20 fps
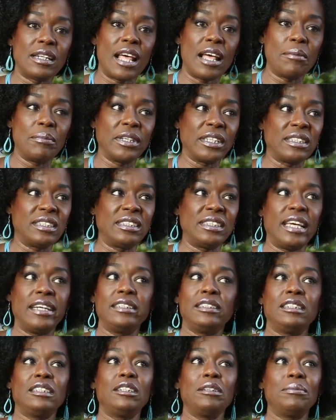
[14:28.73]
I'm
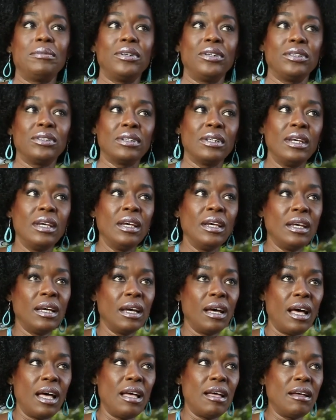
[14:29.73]
excited about
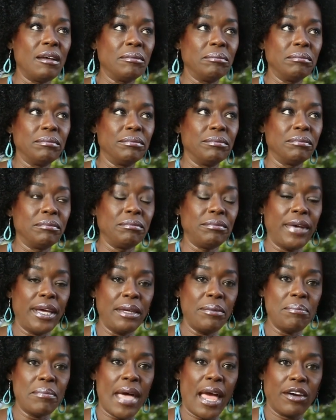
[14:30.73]

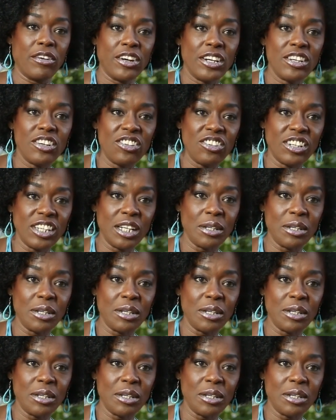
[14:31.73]
my marriage,